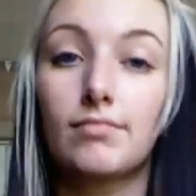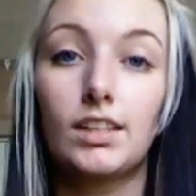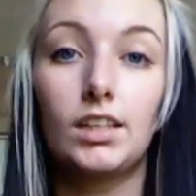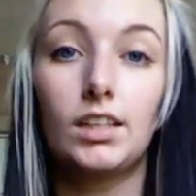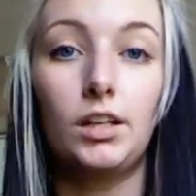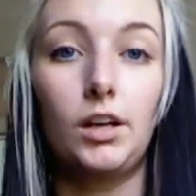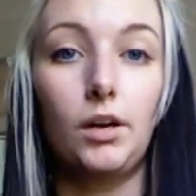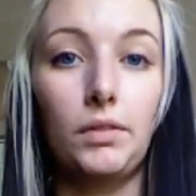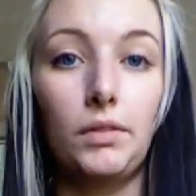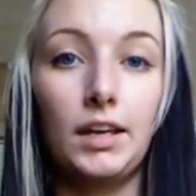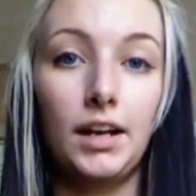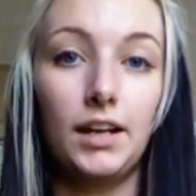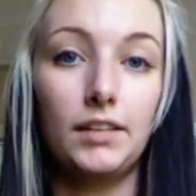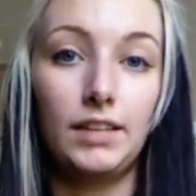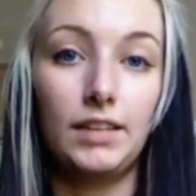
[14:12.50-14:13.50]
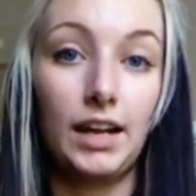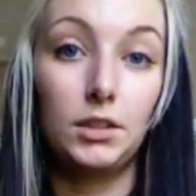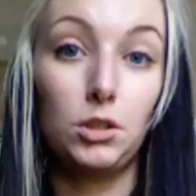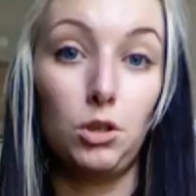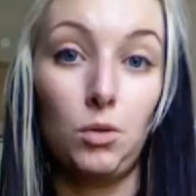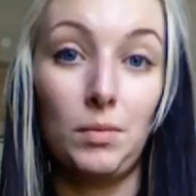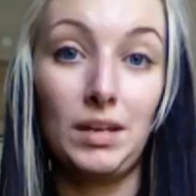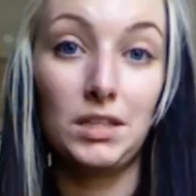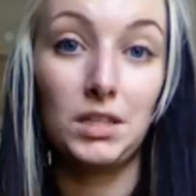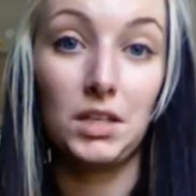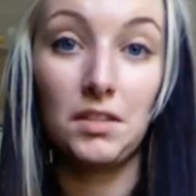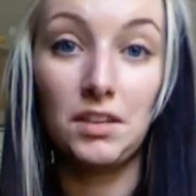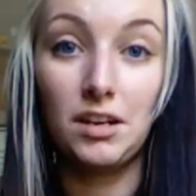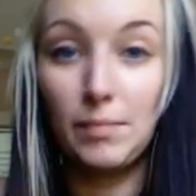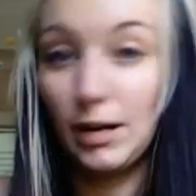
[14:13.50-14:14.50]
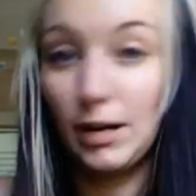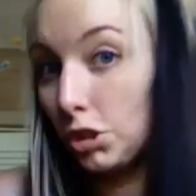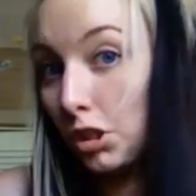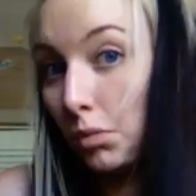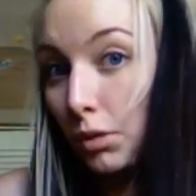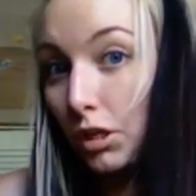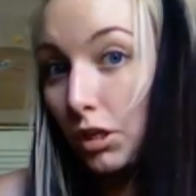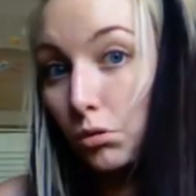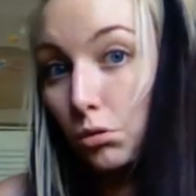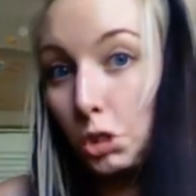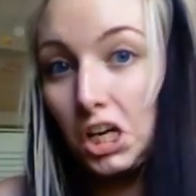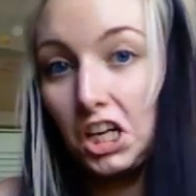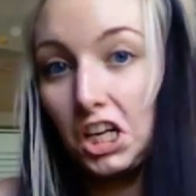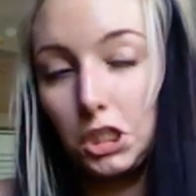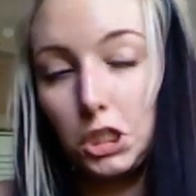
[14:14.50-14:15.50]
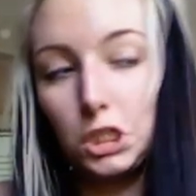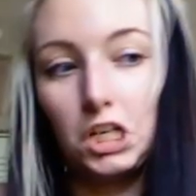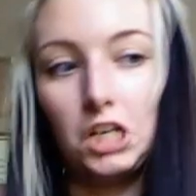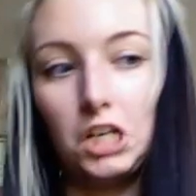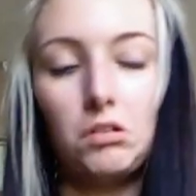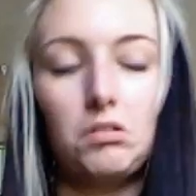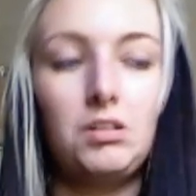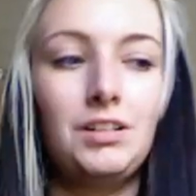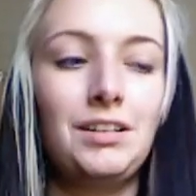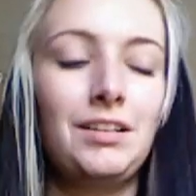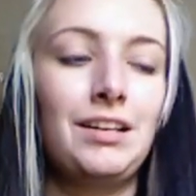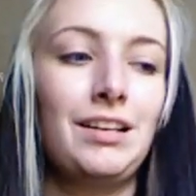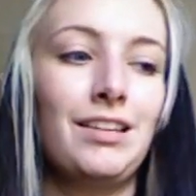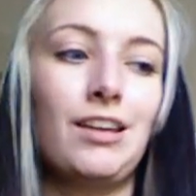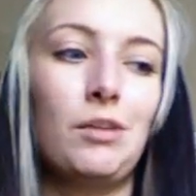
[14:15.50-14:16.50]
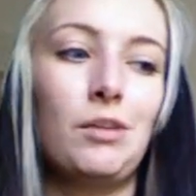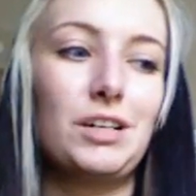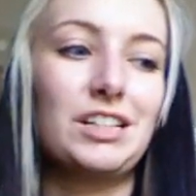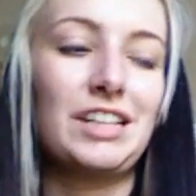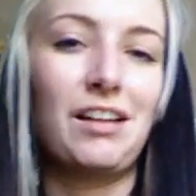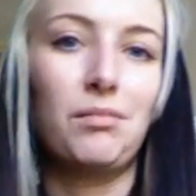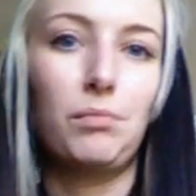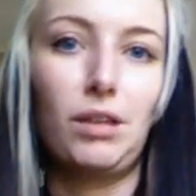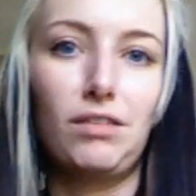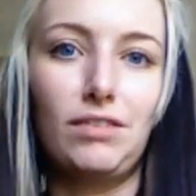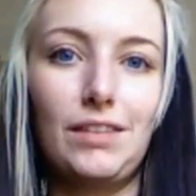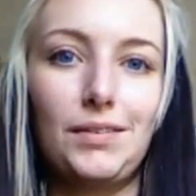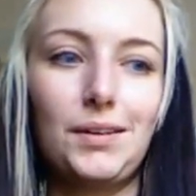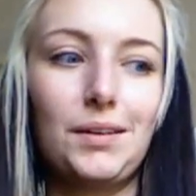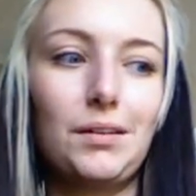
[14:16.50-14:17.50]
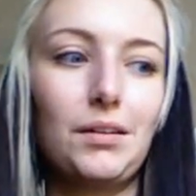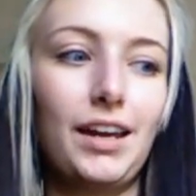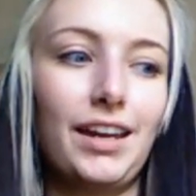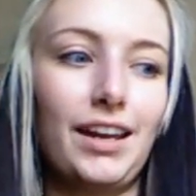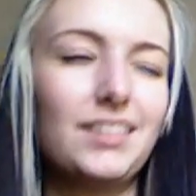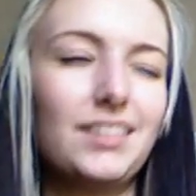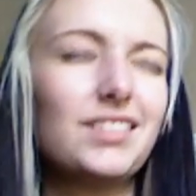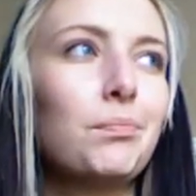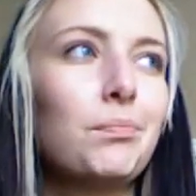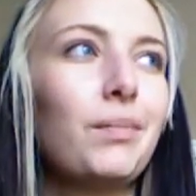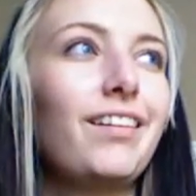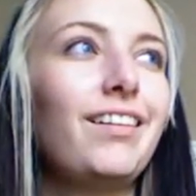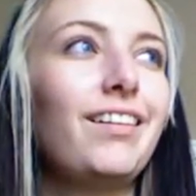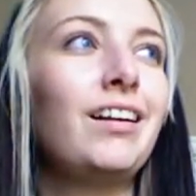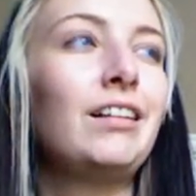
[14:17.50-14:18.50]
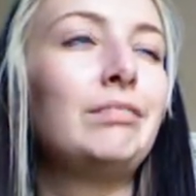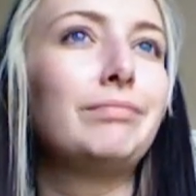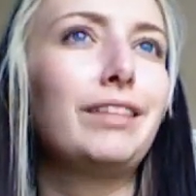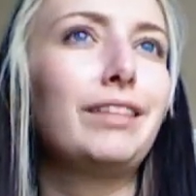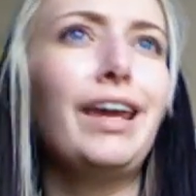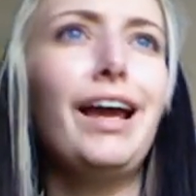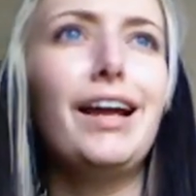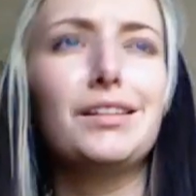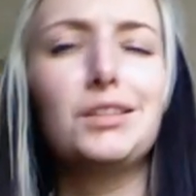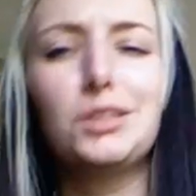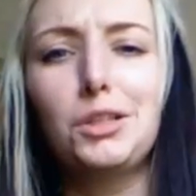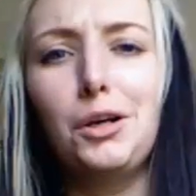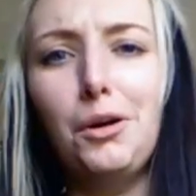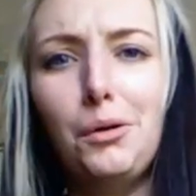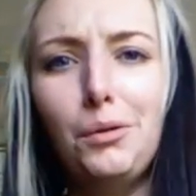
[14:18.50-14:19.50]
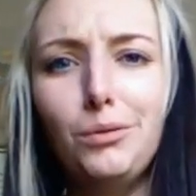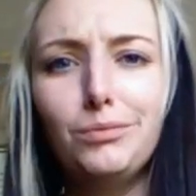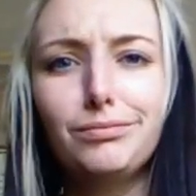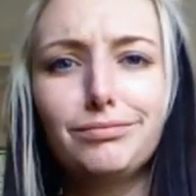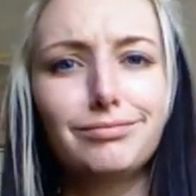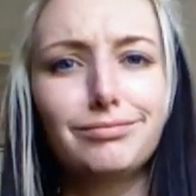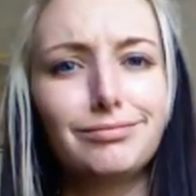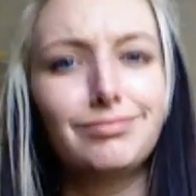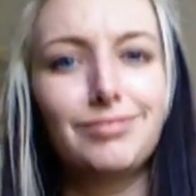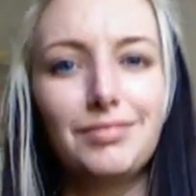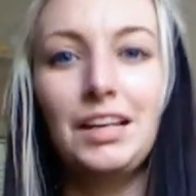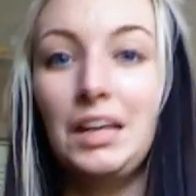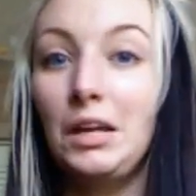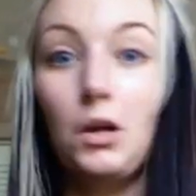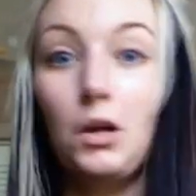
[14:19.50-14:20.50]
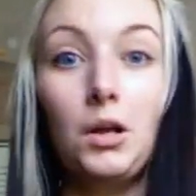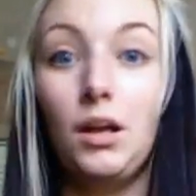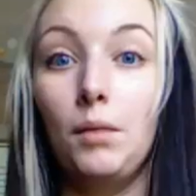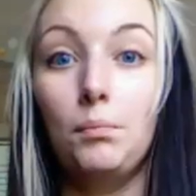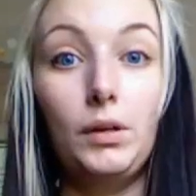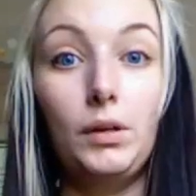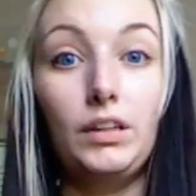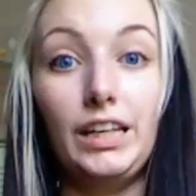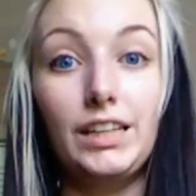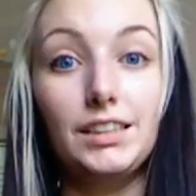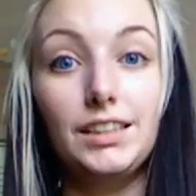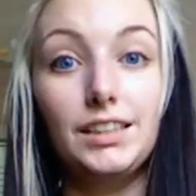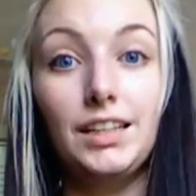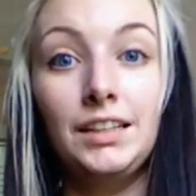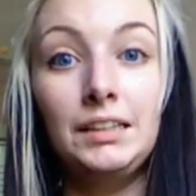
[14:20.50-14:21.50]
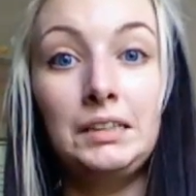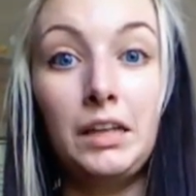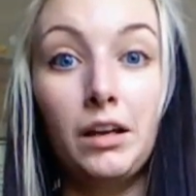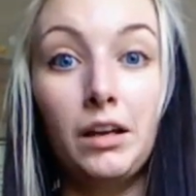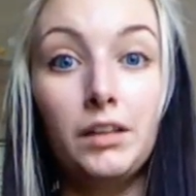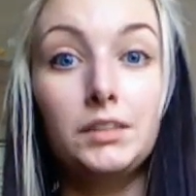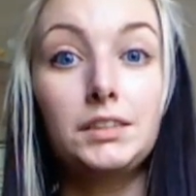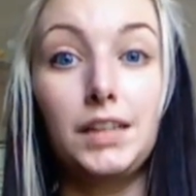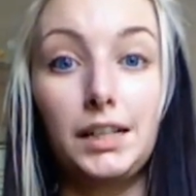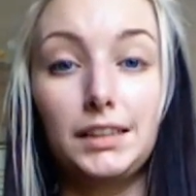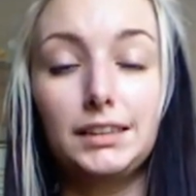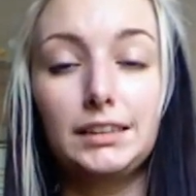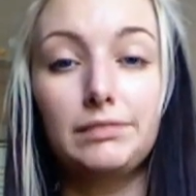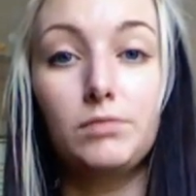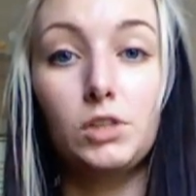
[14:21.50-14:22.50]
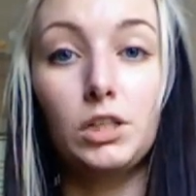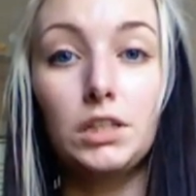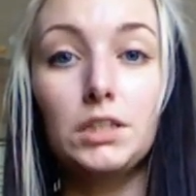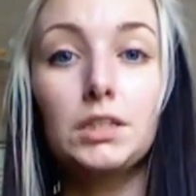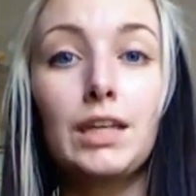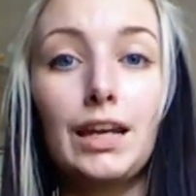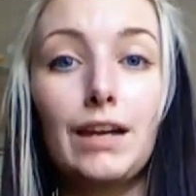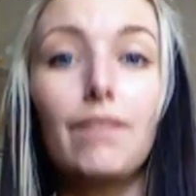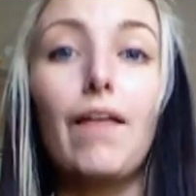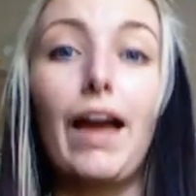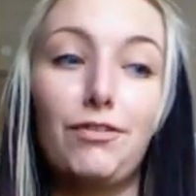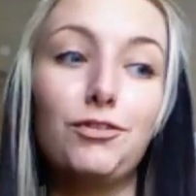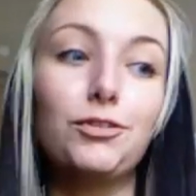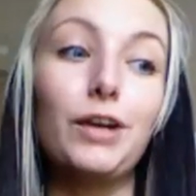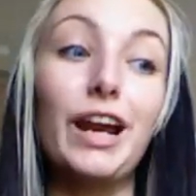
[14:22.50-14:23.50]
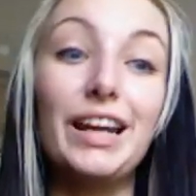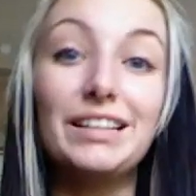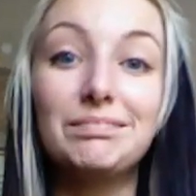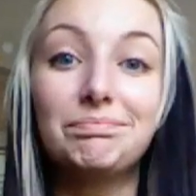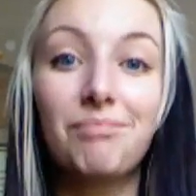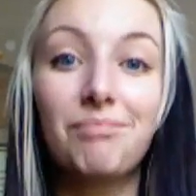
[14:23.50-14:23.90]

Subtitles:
you know, they got to know me and saw that I'm actually a pretty cool chick. So that worked out in my favor, I guess. But, yeah, so bullies, y'all suck. Just get a life, right?